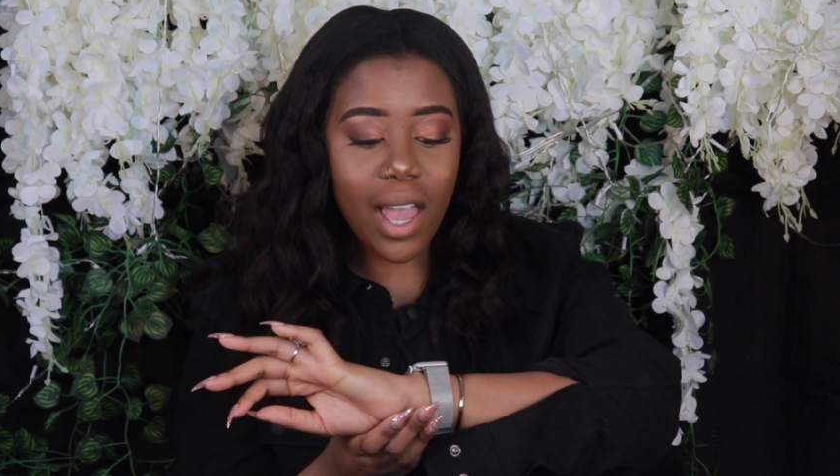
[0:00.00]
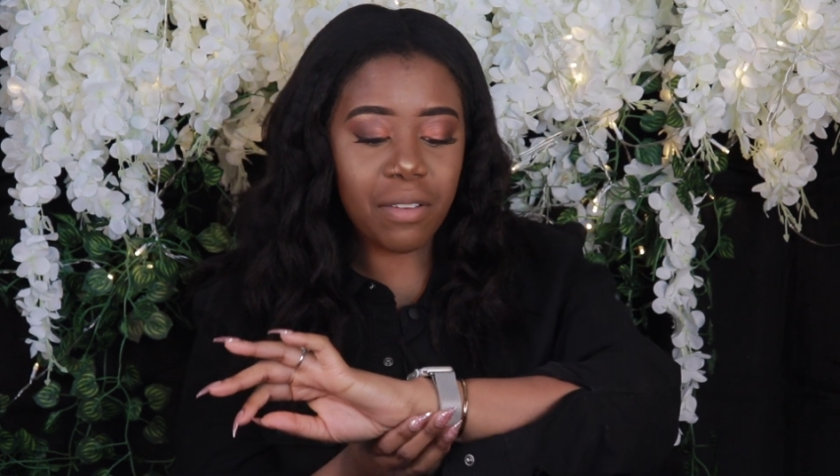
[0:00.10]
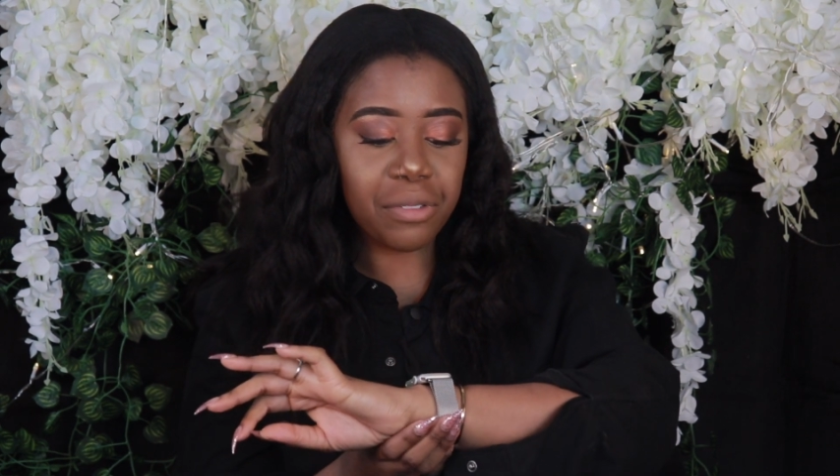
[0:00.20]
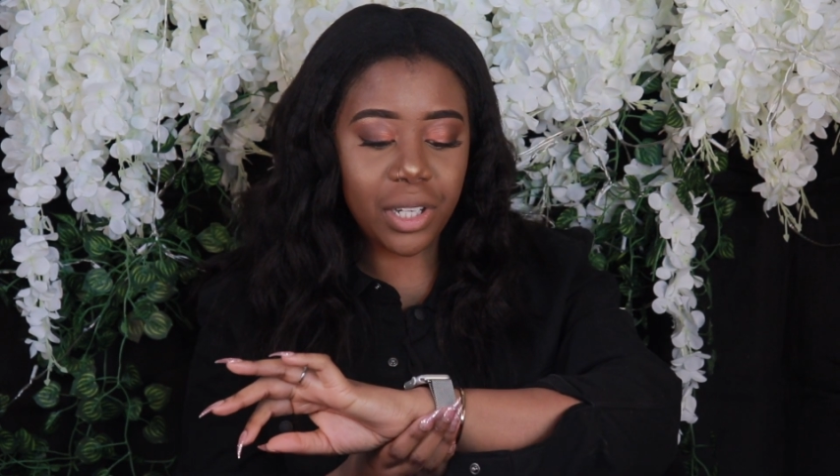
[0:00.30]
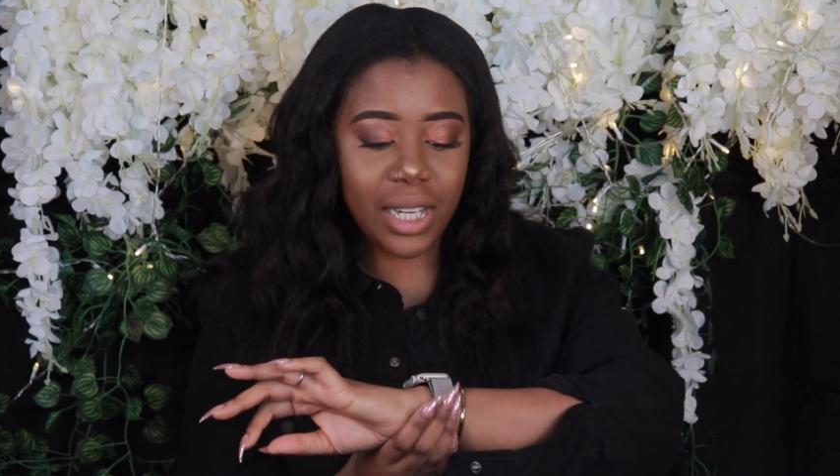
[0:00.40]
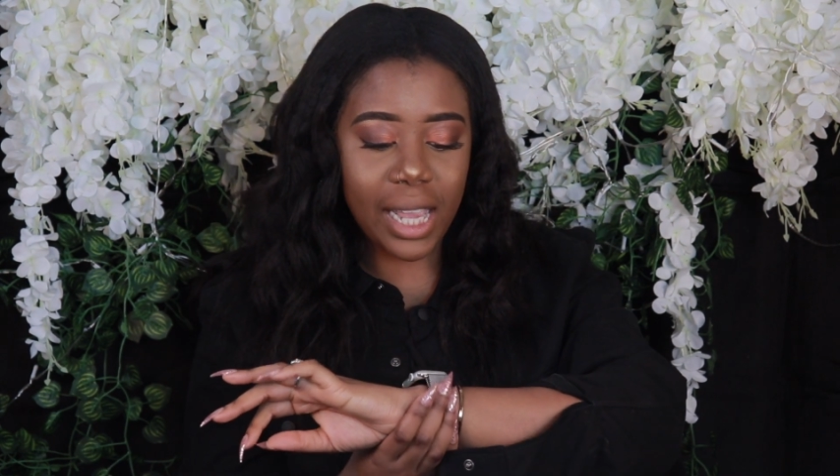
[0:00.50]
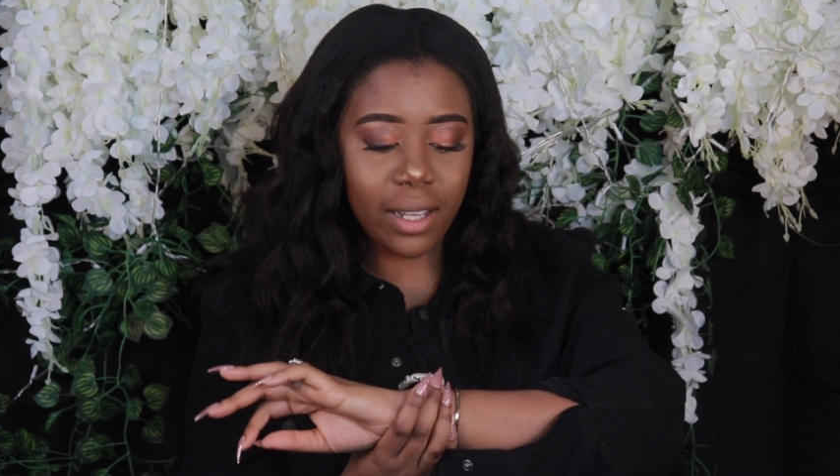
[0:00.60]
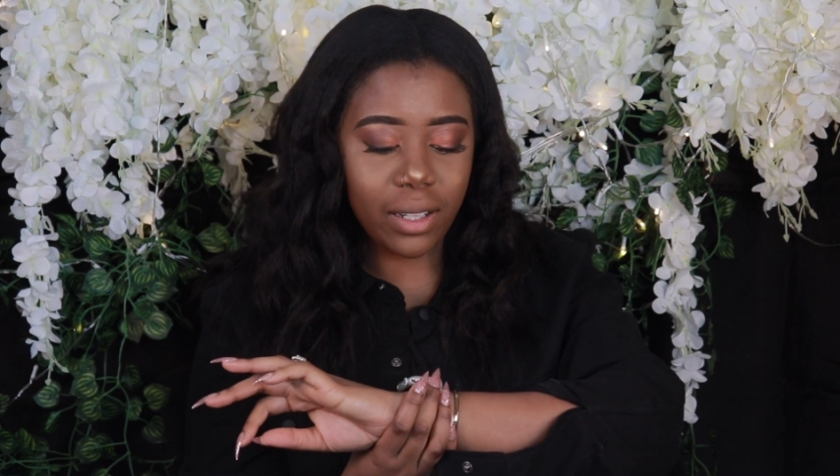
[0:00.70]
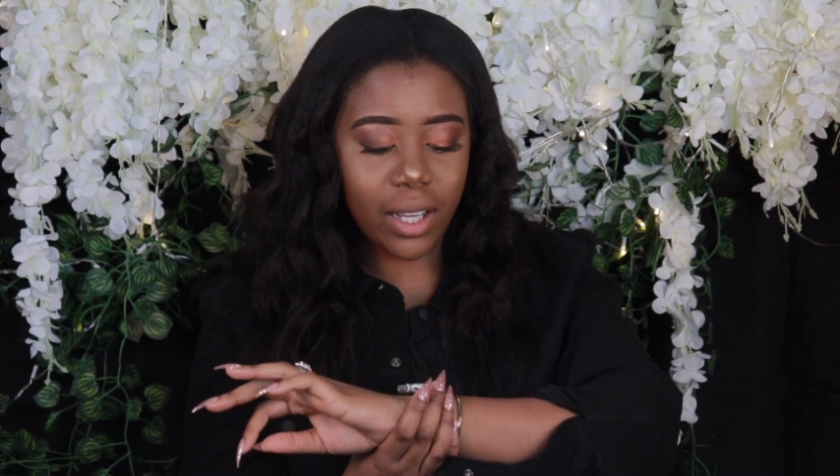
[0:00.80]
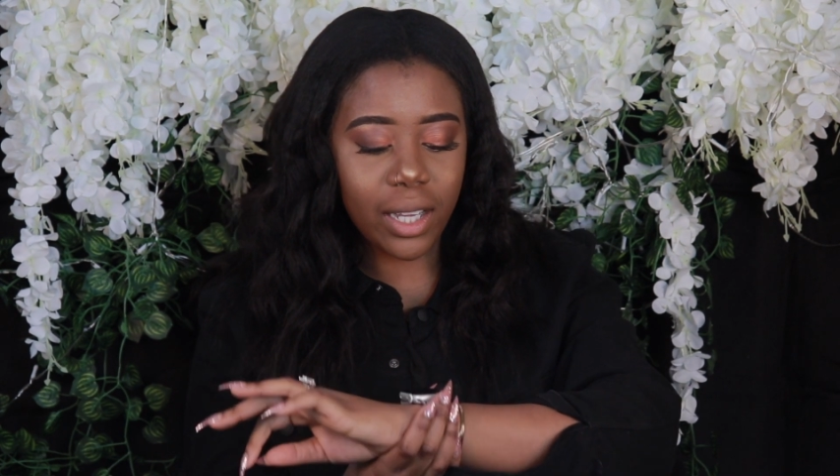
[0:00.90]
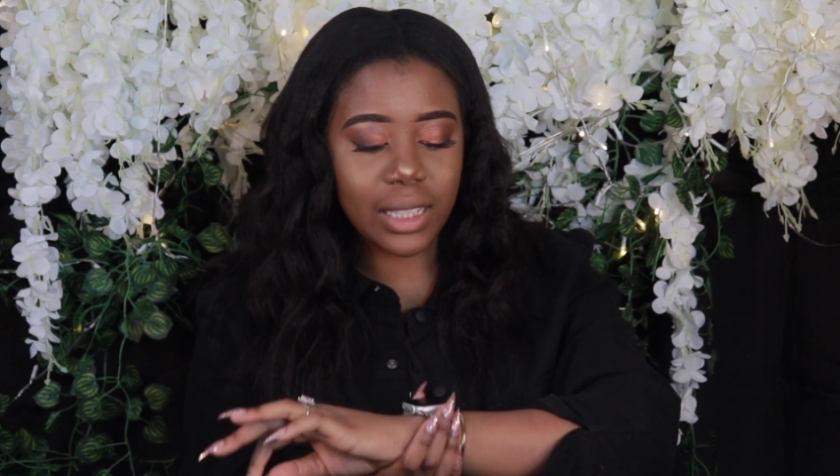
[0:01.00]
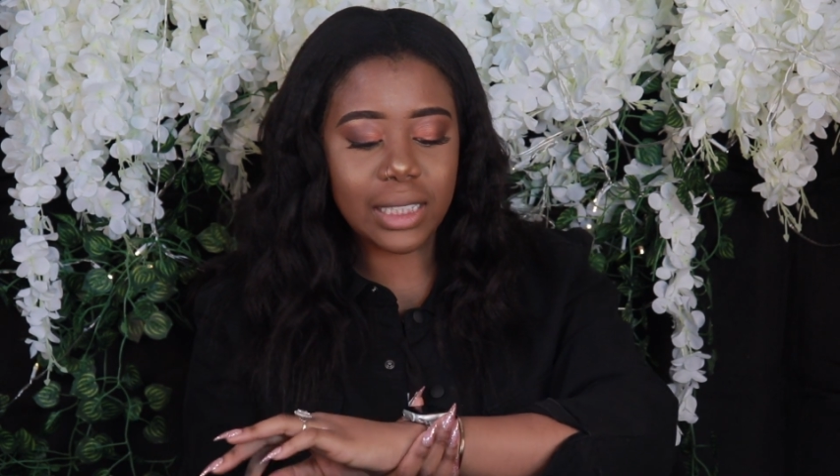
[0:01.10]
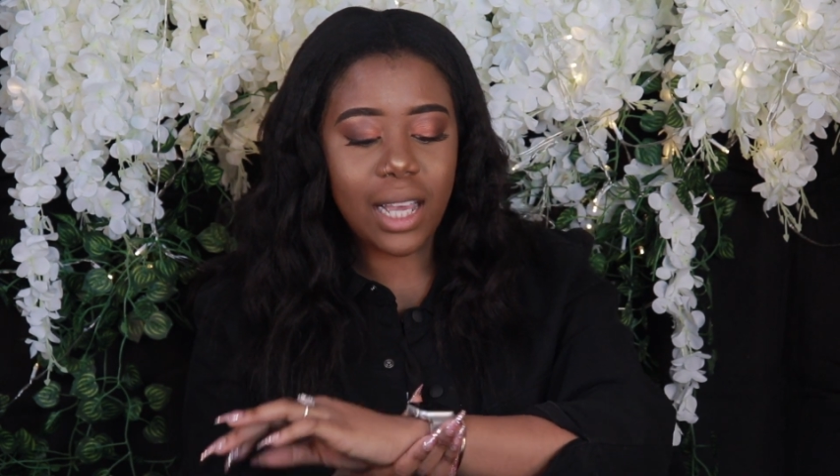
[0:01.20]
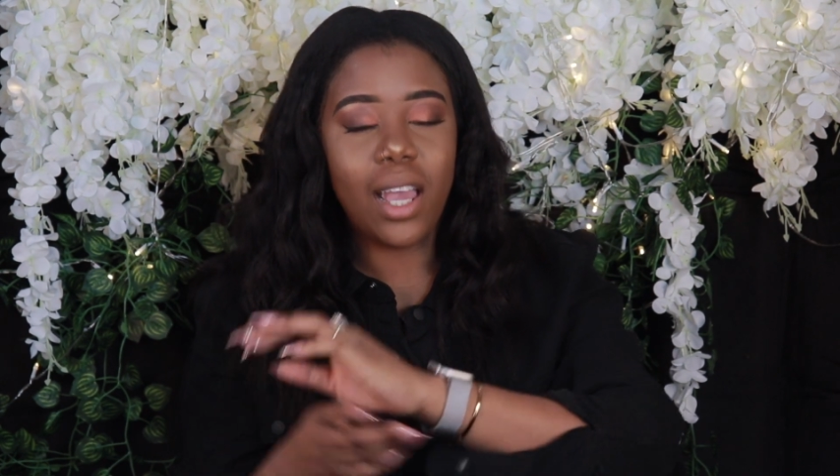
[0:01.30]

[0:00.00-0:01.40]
everyday it looks.